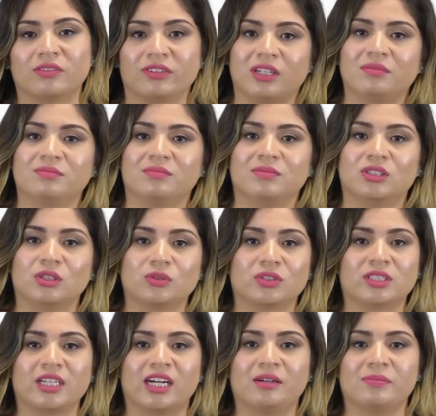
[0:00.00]
give up. Don't
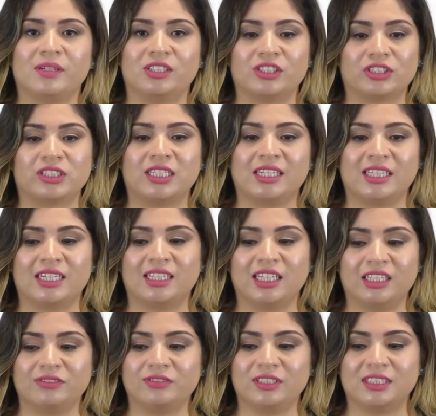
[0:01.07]
stop. Understand that
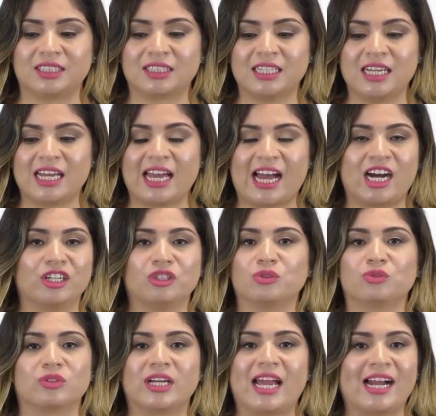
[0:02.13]
life is how
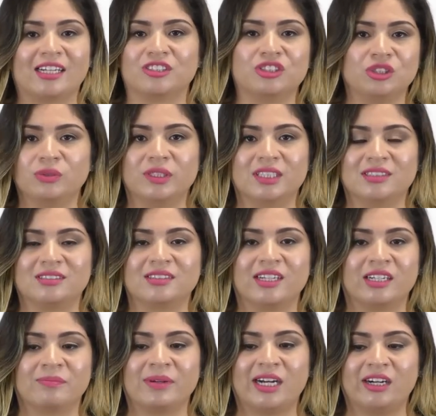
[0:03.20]
you react to it. It's
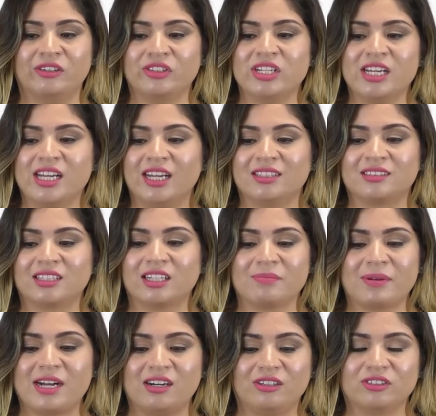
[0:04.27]
not
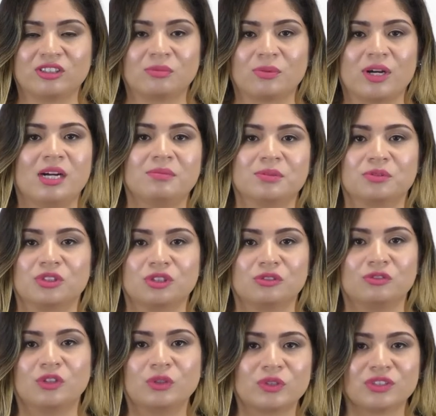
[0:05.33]
about the problems.
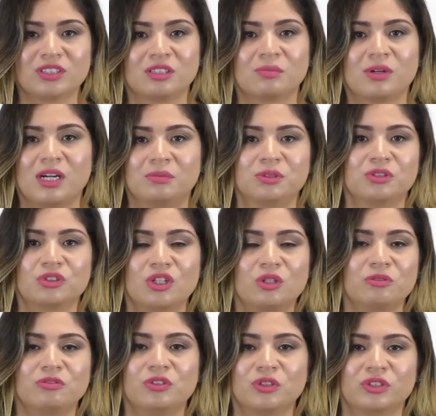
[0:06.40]
Don't focus on the problems.
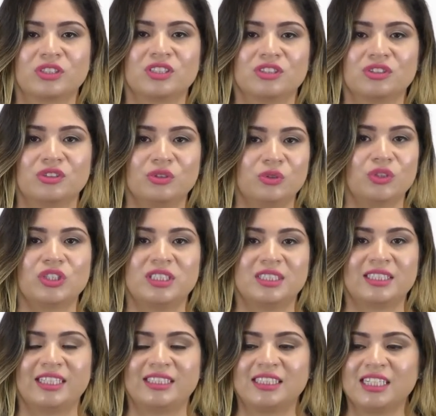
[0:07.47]
Go and focus on the
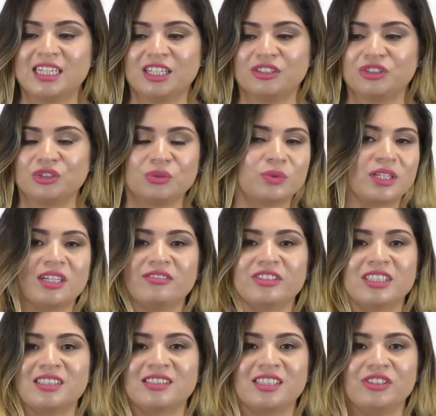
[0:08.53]
solutions and do whatever
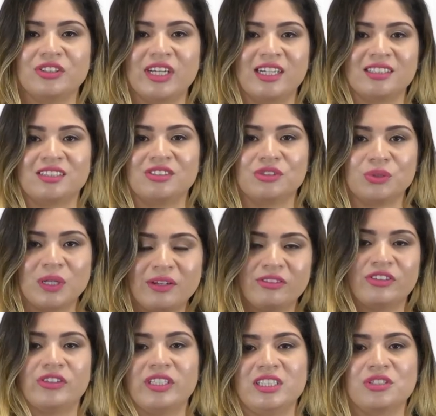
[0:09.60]
it is that you can, because you have
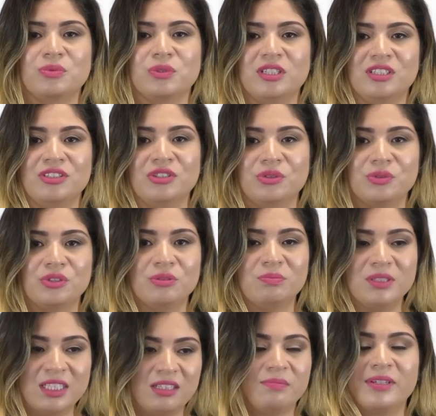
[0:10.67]
the greatness within you to
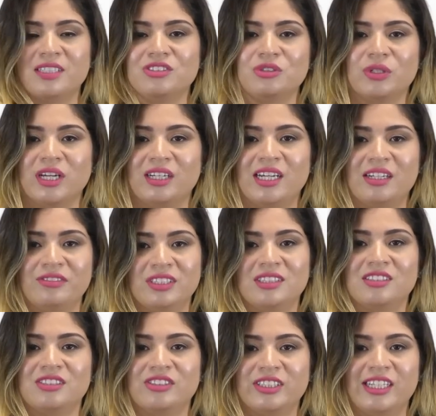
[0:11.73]
be the best you can every
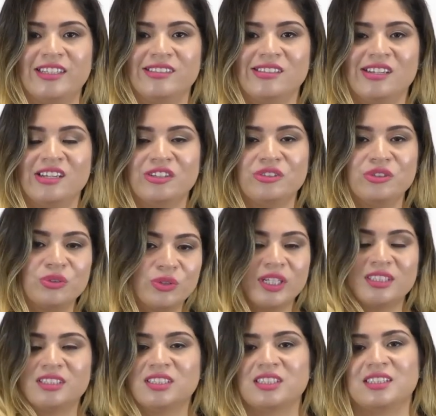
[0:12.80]
single day. You
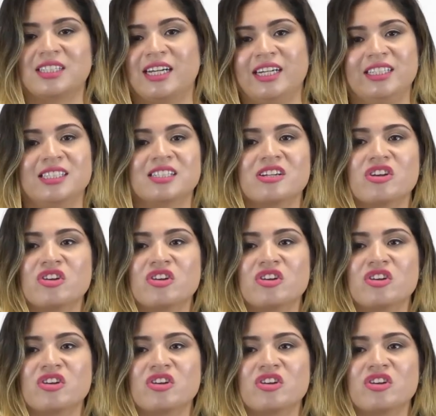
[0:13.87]
get to decide